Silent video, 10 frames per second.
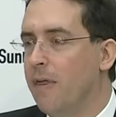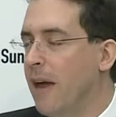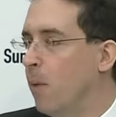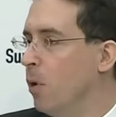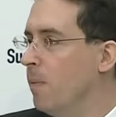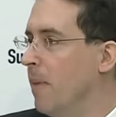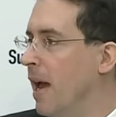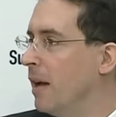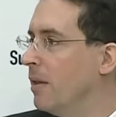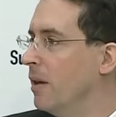they would
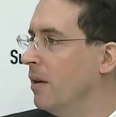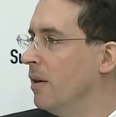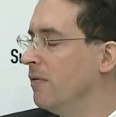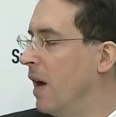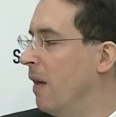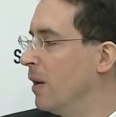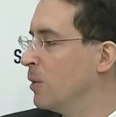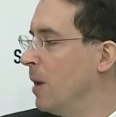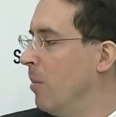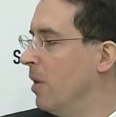make the filings
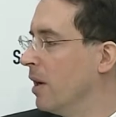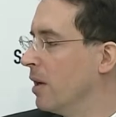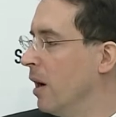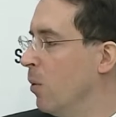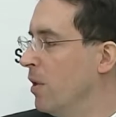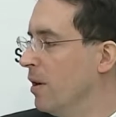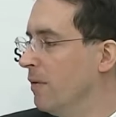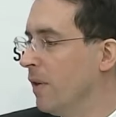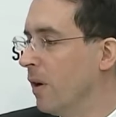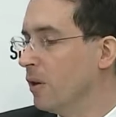public within a
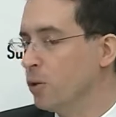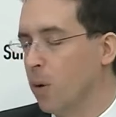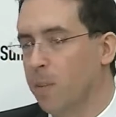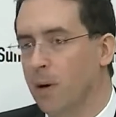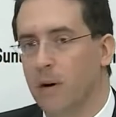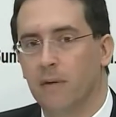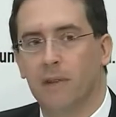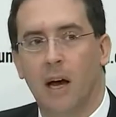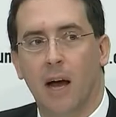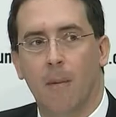fairly short period of
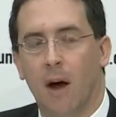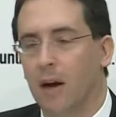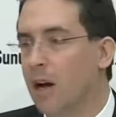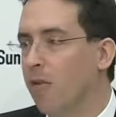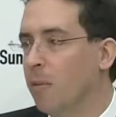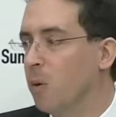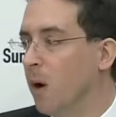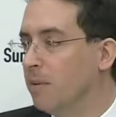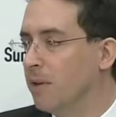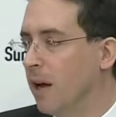time on a government
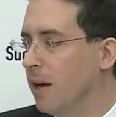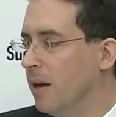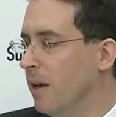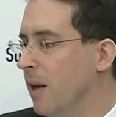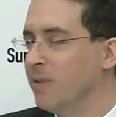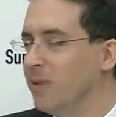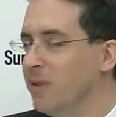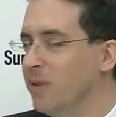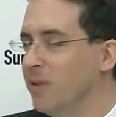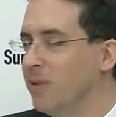website.
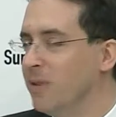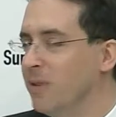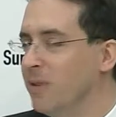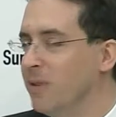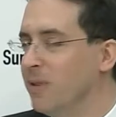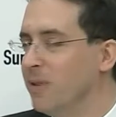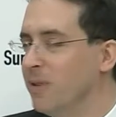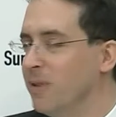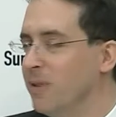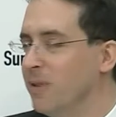They paid a fair
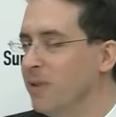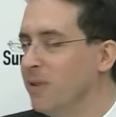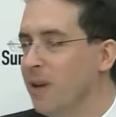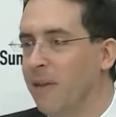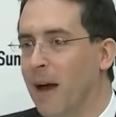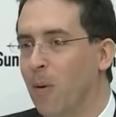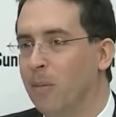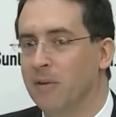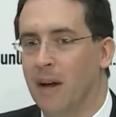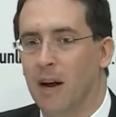amount of money to set that
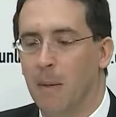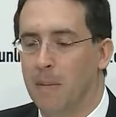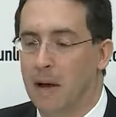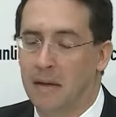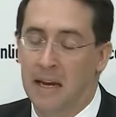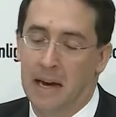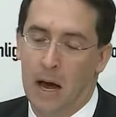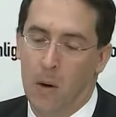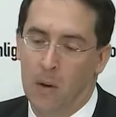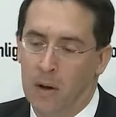website up, and they
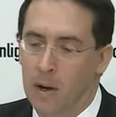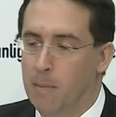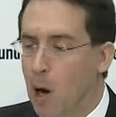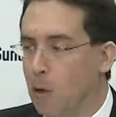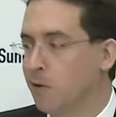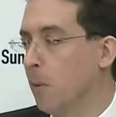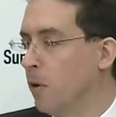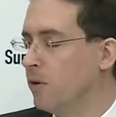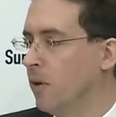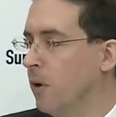now post
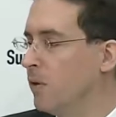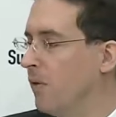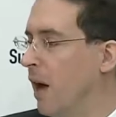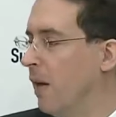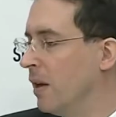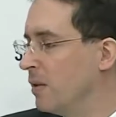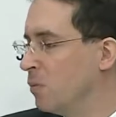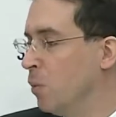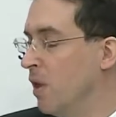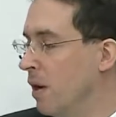most of those filings
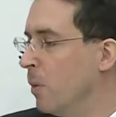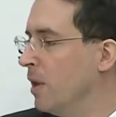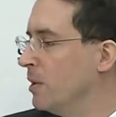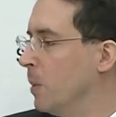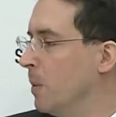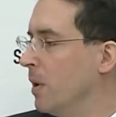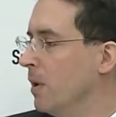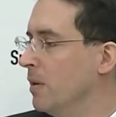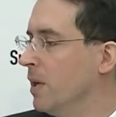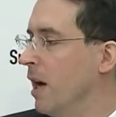within a reasonable
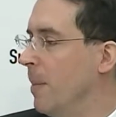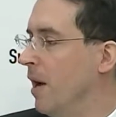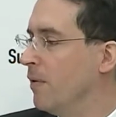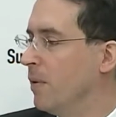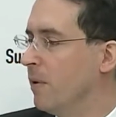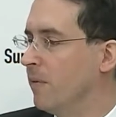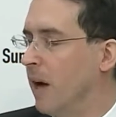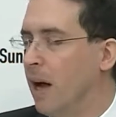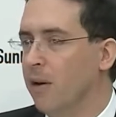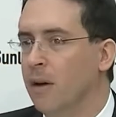period of time after they're
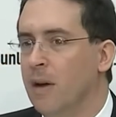filed.